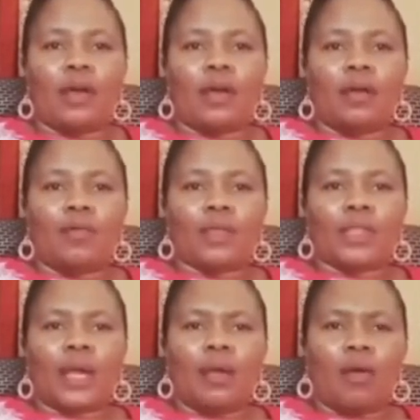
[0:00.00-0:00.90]
We
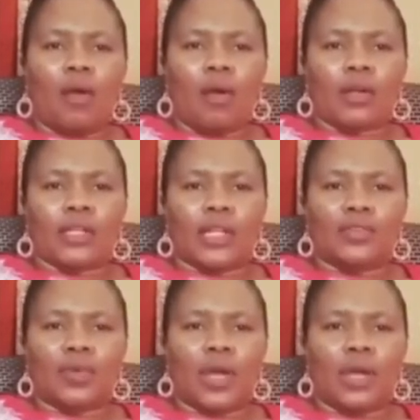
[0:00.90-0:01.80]
thank God that
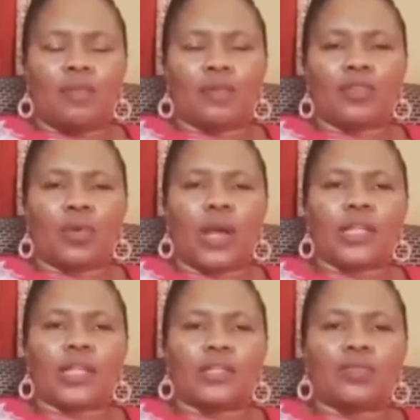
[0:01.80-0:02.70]
we are able to
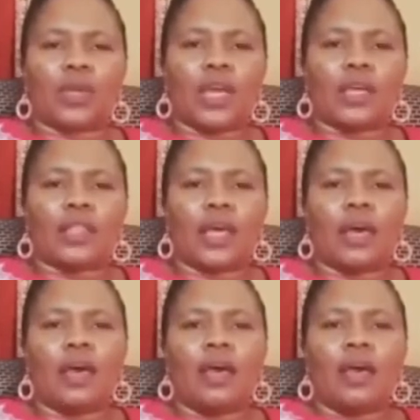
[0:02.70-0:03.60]
gather together
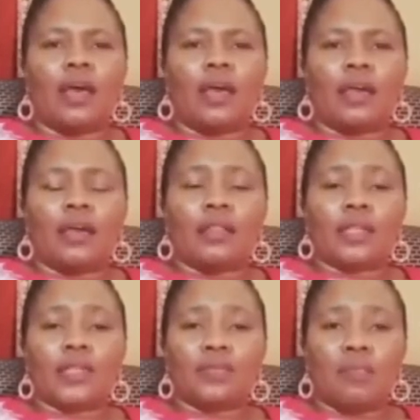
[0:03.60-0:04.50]
in
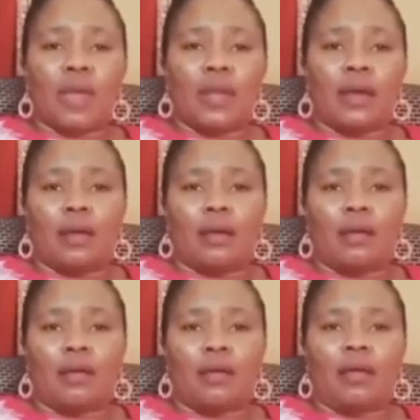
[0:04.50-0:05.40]
this manner
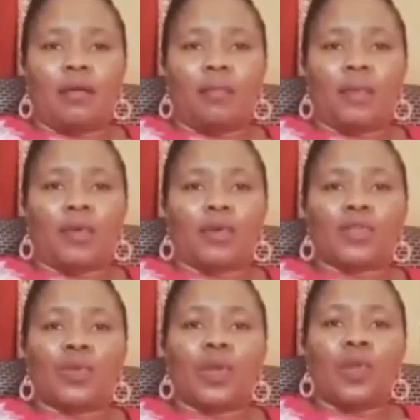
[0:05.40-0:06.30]

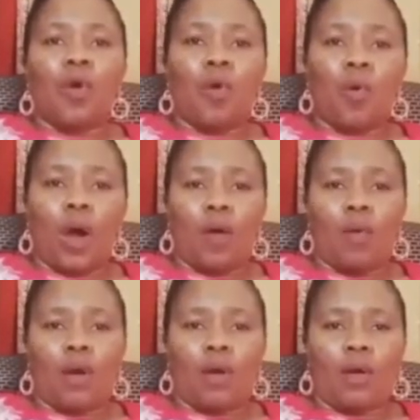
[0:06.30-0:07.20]
because we know
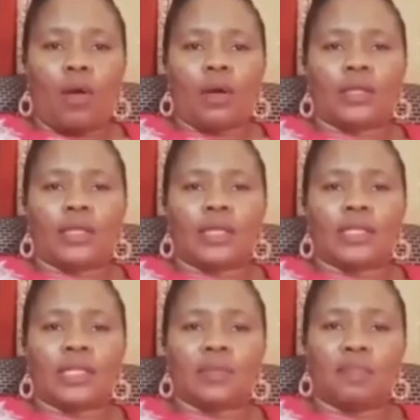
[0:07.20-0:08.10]
our God is
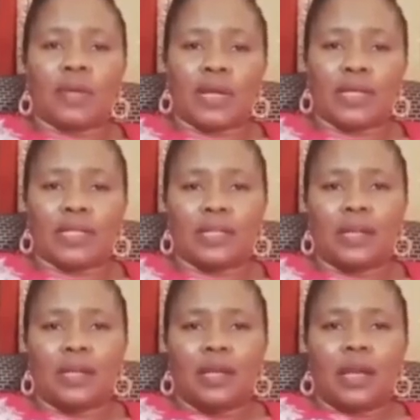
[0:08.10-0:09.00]
spirit
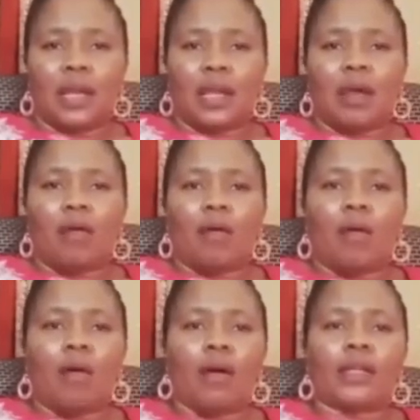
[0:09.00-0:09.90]
and our
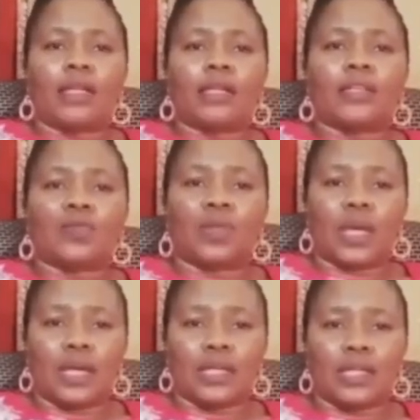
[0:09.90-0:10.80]
God is with
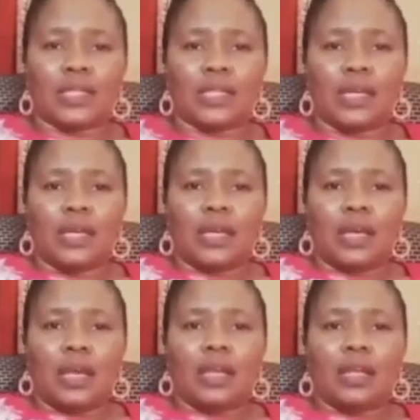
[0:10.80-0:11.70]
us
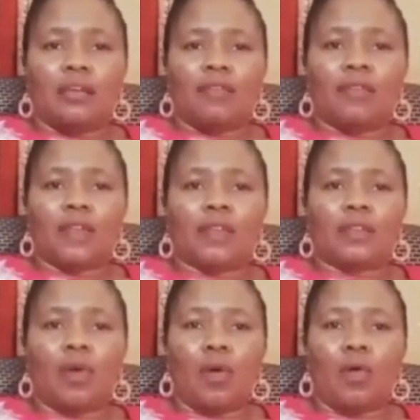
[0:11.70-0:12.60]
and even
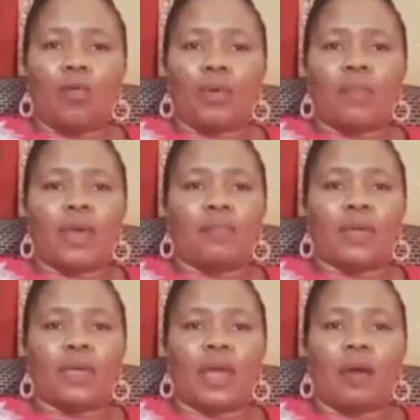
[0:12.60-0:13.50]
though we may
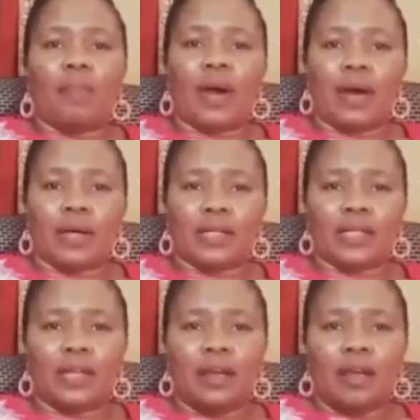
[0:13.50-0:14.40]
be apart,
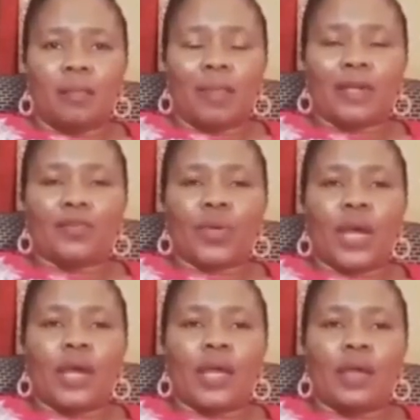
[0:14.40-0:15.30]
but we
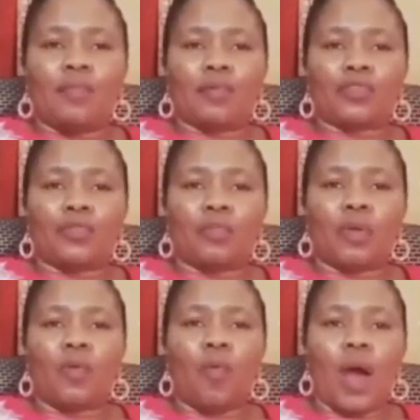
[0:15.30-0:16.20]
are able to be
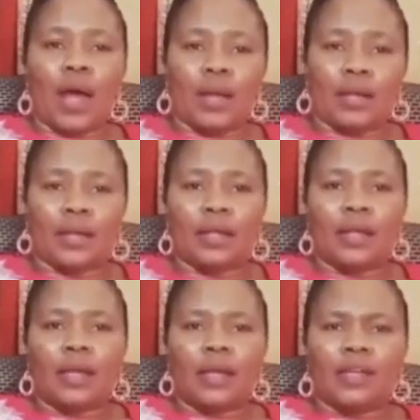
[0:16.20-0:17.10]
one
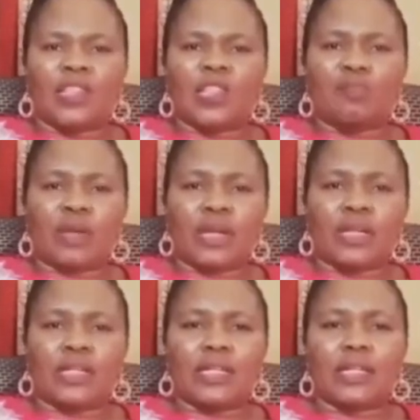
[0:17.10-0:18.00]
in
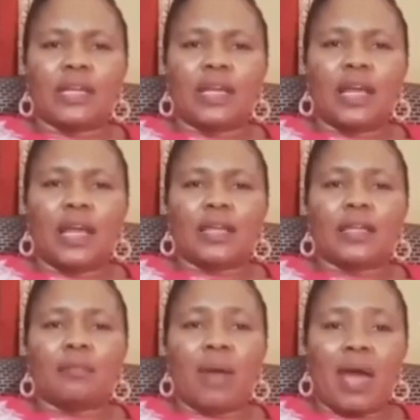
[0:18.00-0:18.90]
spirit and
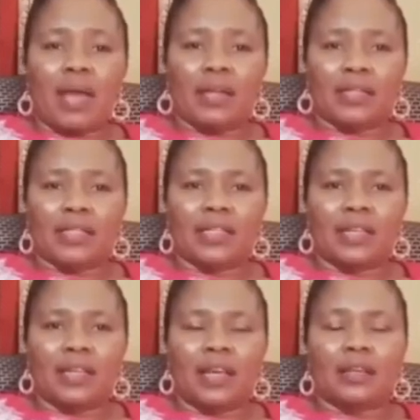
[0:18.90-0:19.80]
in mind
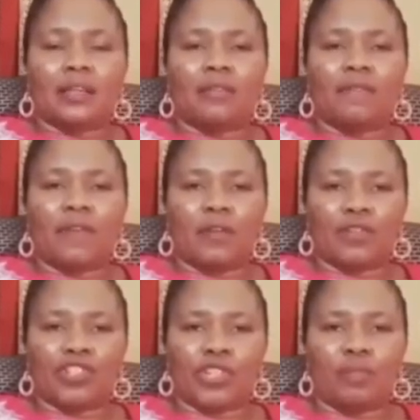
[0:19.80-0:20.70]
and in
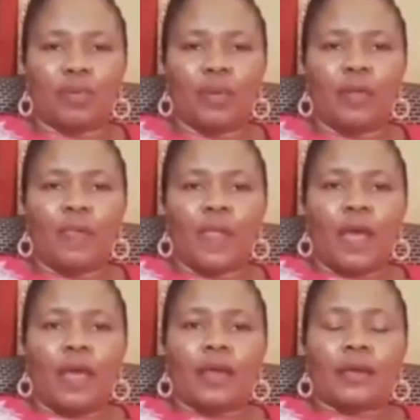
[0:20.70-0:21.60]
fellowship.
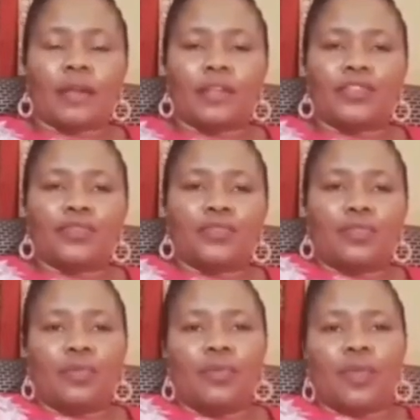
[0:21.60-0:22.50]
I greet
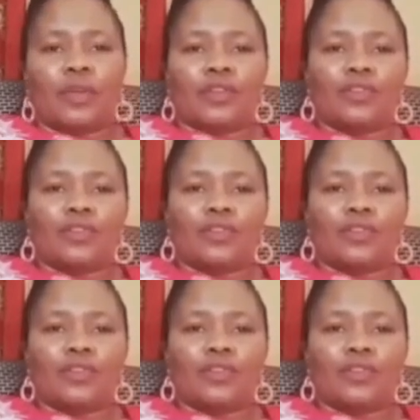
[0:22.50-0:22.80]
you to